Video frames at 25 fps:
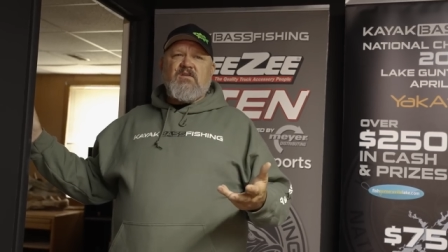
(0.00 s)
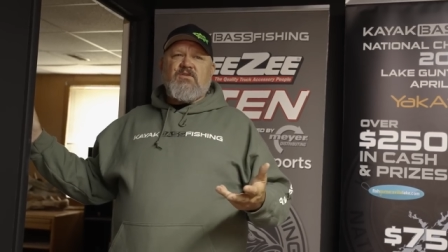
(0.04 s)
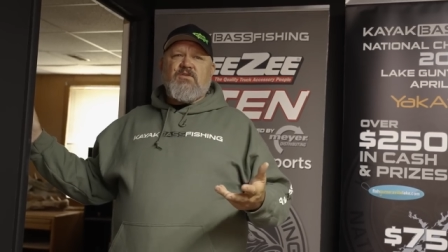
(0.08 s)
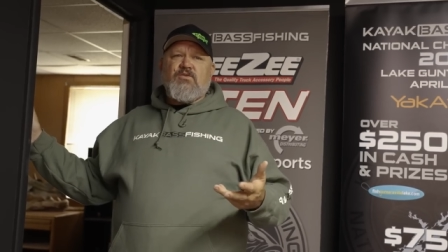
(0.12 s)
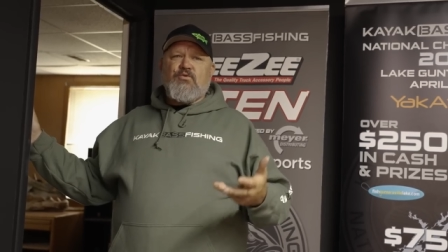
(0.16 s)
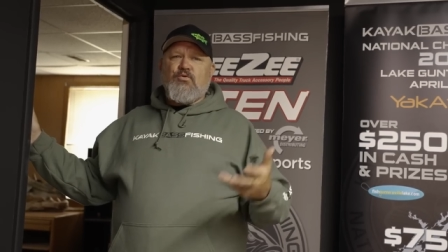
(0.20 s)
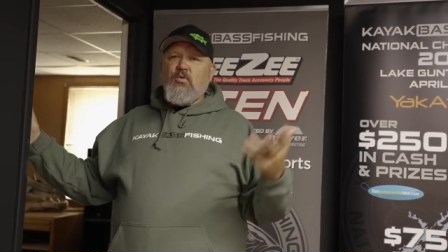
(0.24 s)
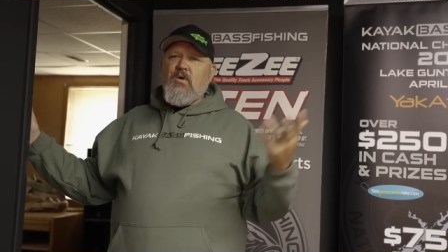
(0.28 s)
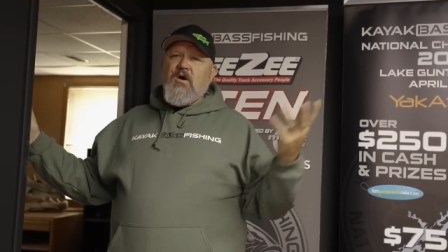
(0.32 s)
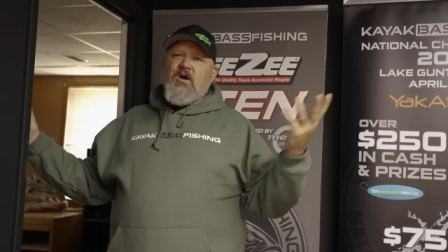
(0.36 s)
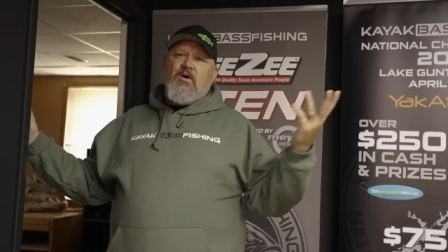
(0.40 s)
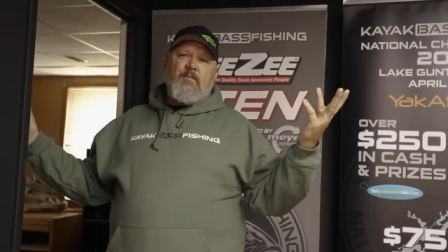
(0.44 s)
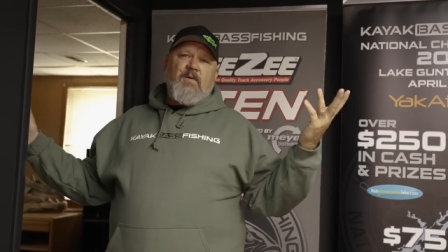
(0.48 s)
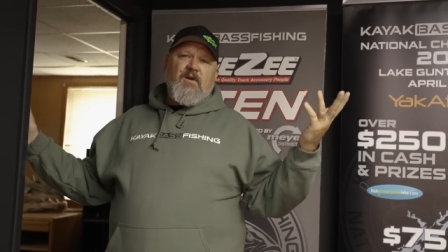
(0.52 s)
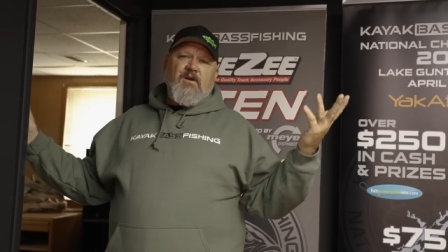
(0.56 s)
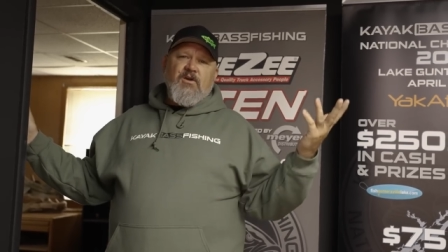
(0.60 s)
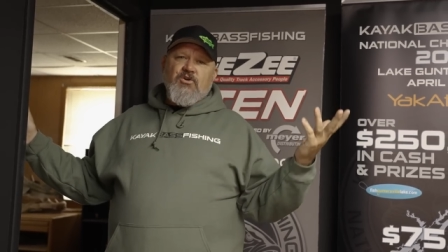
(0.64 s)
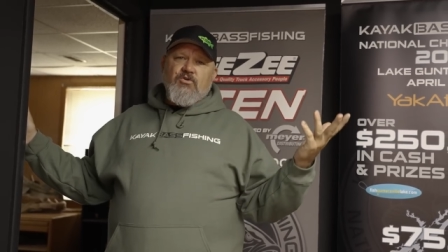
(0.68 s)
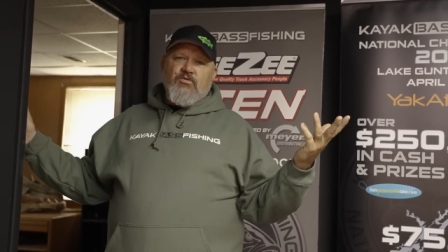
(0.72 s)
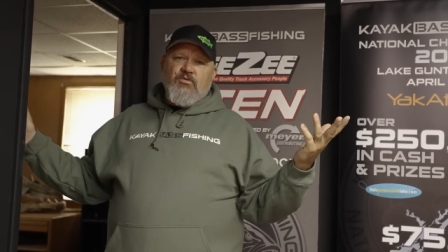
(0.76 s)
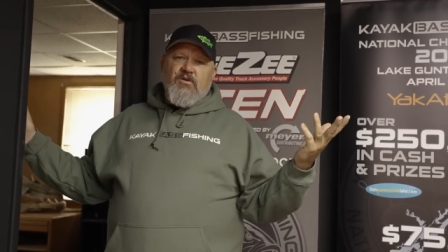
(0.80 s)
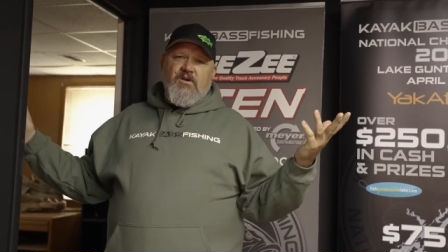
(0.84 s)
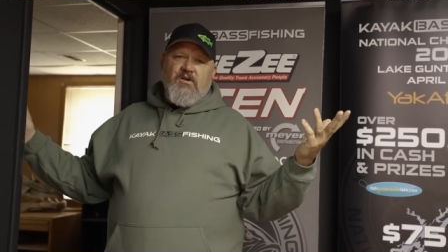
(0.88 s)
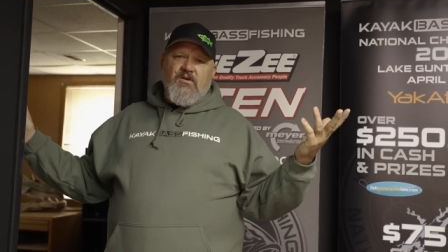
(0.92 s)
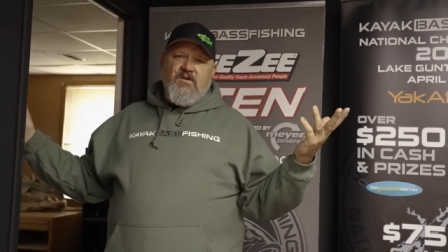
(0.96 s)
throughout my
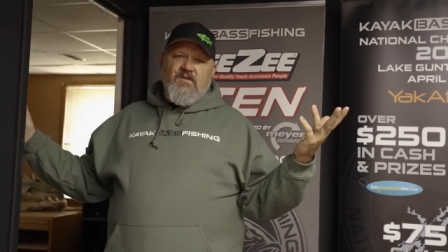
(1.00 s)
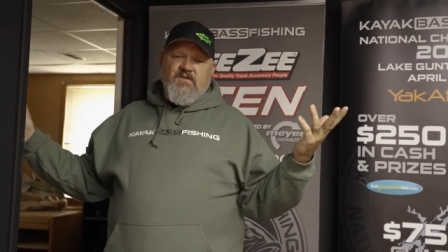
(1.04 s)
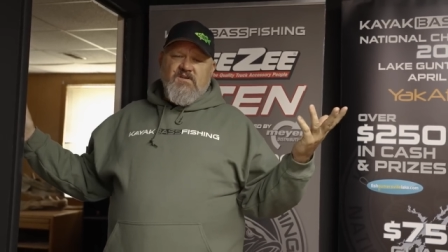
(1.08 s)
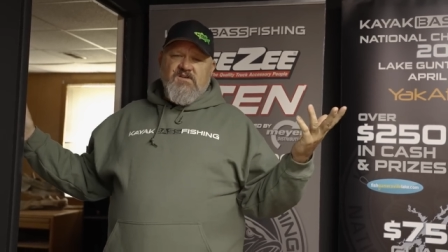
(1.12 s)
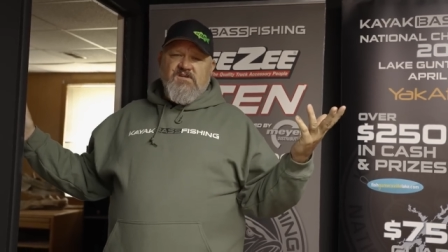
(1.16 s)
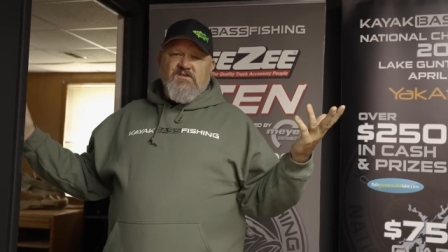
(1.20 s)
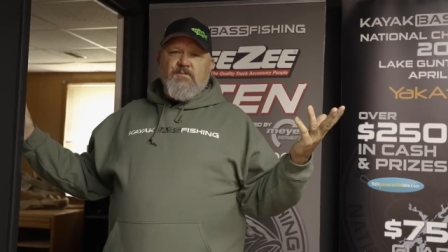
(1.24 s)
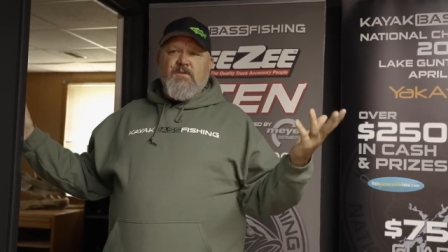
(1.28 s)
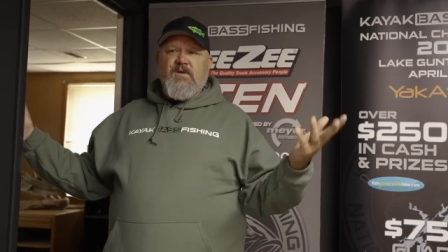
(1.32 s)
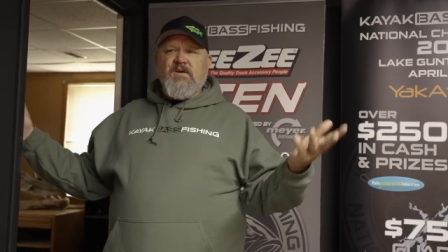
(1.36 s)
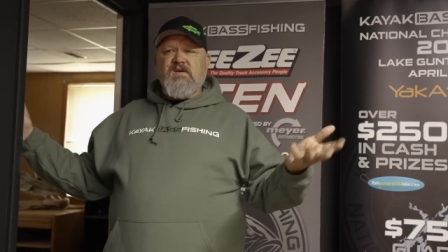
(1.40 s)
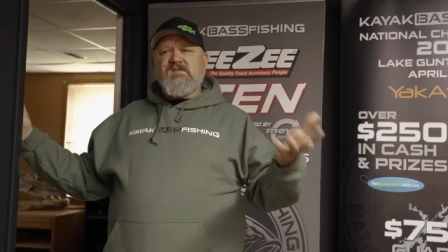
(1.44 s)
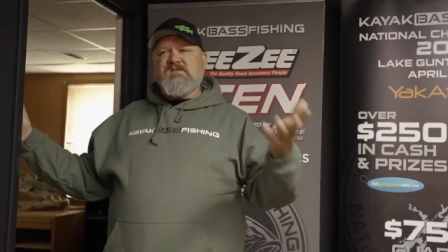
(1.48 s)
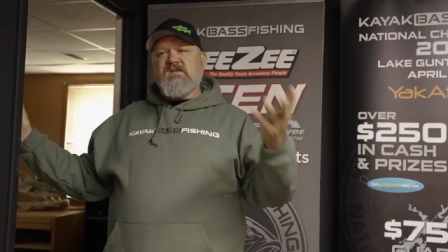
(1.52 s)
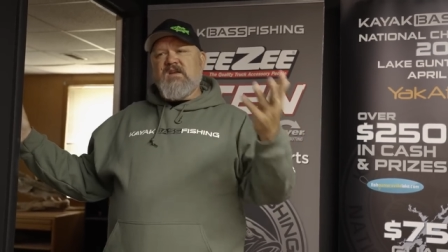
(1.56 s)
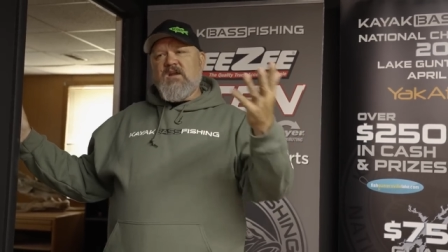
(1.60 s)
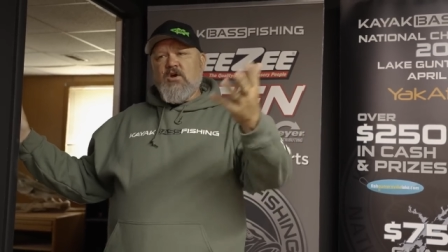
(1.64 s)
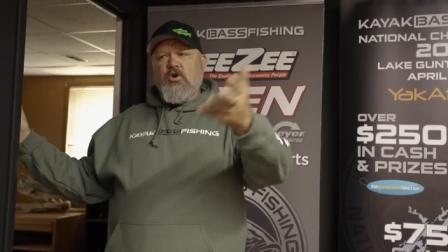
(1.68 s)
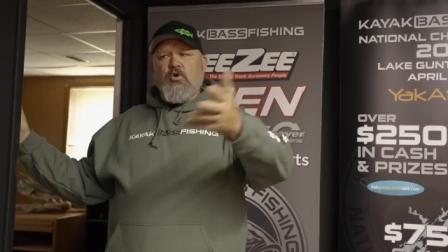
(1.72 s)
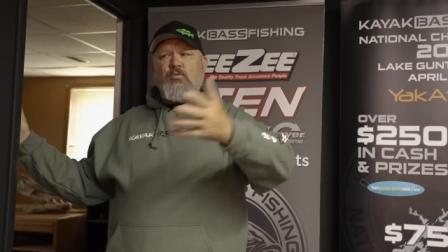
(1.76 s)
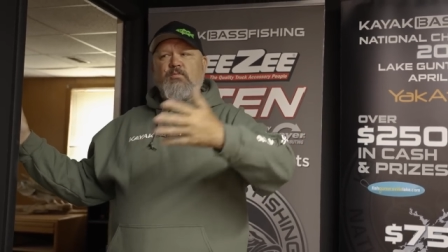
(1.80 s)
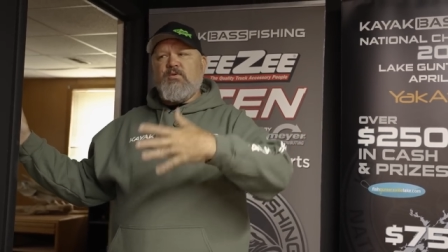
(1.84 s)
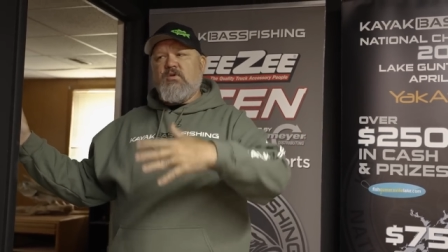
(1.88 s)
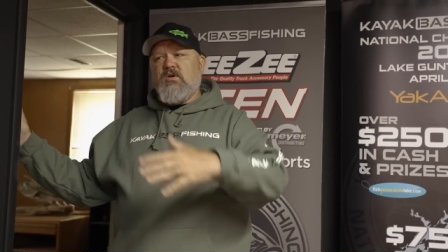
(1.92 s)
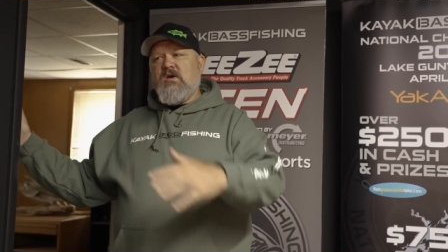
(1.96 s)
career in this space, and I
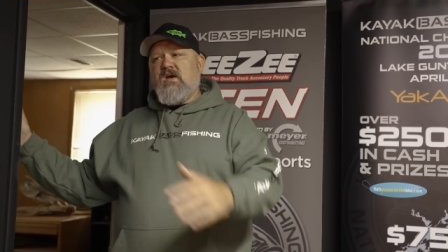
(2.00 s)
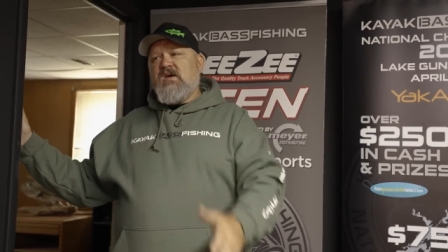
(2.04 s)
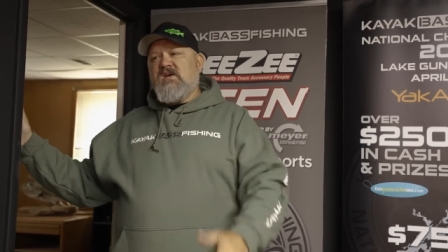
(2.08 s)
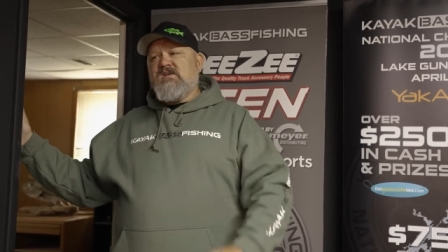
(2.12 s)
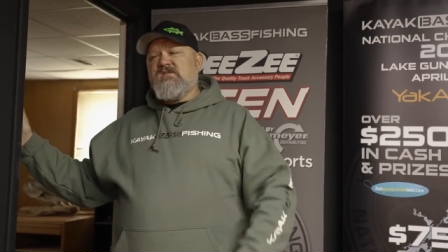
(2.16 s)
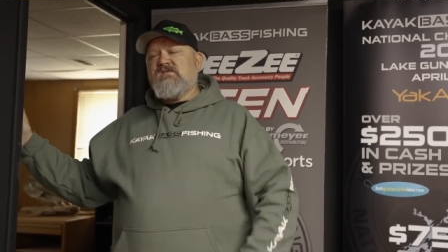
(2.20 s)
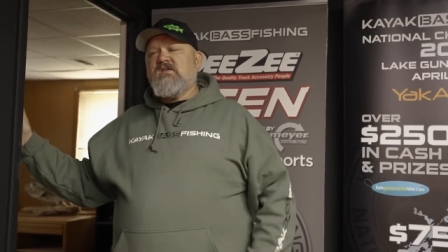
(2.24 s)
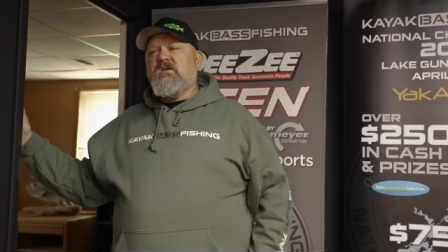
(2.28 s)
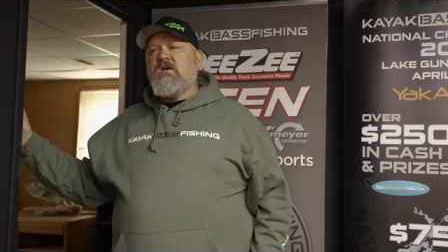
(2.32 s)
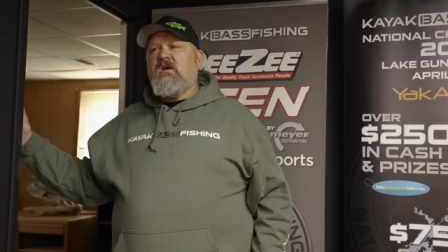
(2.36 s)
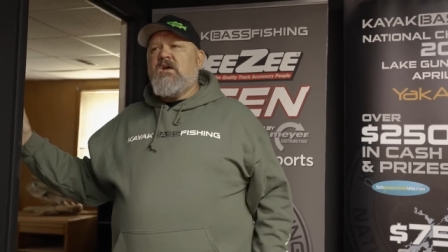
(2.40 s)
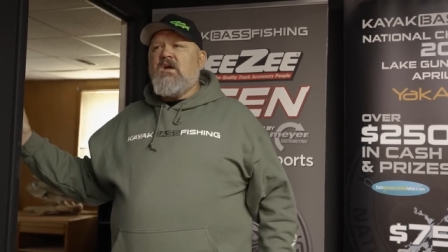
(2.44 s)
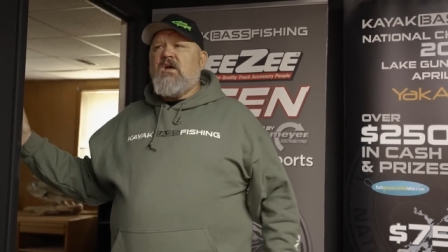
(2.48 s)
hope you guys